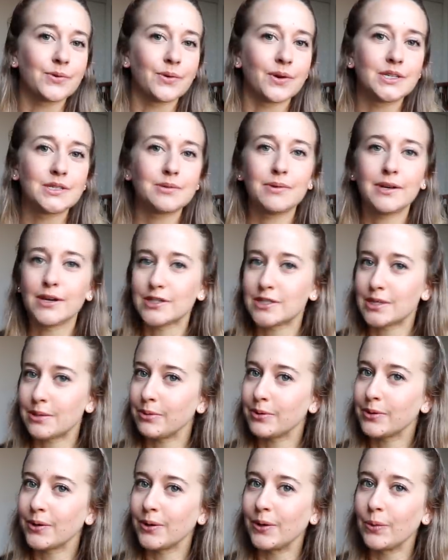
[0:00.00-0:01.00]
going to be your
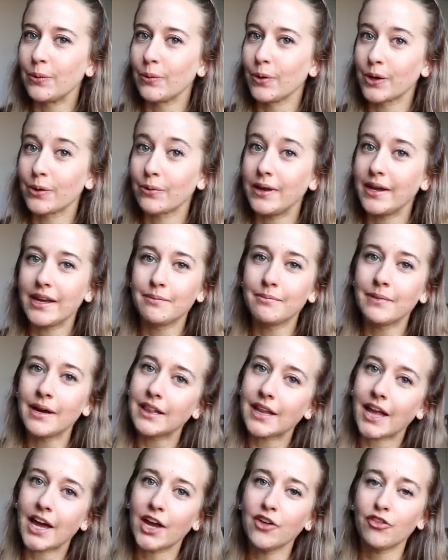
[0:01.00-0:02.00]
typical work week in my
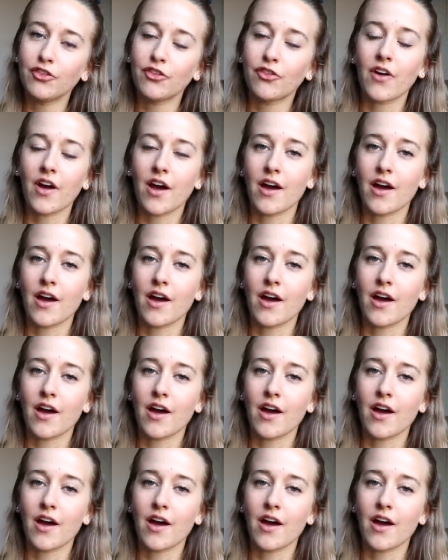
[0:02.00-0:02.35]
life.